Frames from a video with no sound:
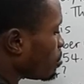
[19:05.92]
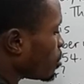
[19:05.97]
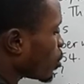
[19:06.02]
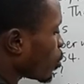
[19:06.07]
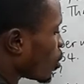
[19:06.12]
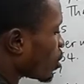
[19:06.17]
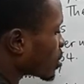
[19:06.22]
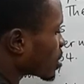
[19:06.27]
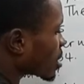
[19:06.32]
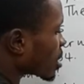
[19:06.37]
be
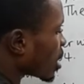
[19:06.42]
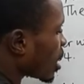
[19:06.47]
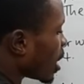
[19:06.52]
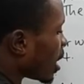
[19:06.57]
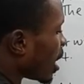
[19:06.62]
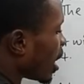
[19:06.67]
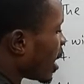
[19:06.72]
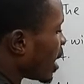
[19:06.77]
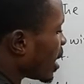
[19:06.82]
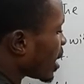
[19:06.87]
what?
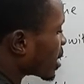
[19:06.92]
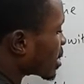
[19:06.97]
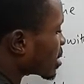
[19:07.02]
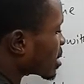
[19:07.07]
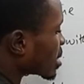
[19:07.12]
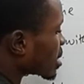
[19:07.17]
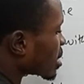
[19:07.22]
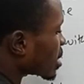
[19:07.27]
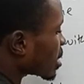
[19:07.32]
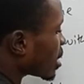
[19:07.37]

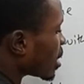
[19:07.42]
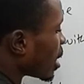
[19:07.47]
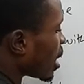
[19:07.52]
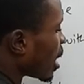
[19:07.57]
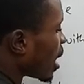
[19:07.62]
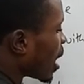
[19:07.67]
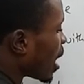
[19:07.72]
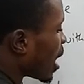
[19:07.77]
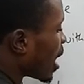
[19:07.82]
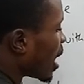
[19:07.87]
X
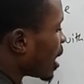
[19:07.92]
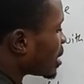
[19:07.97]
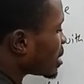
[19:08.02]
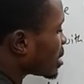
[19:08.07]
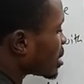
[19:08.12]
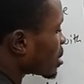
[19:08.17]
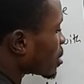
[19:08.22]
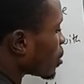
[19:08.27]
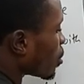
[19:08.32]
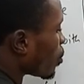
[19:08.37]

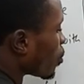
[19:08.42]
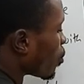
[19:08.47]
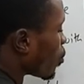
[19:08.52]
and